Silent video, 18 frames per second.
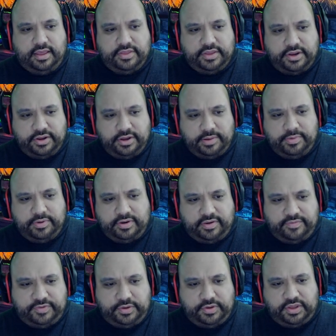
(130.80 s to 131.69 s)
number
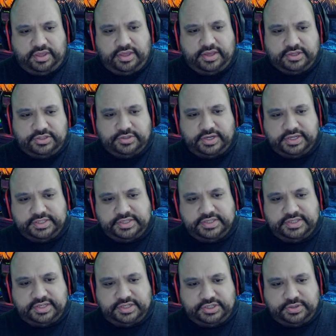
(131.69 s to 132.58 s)
of unique
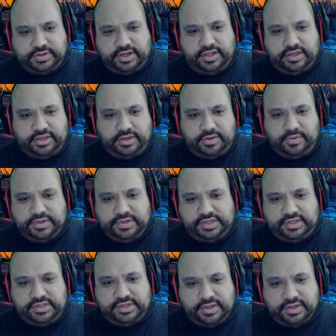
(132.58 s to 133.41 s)
addresses that traded QNT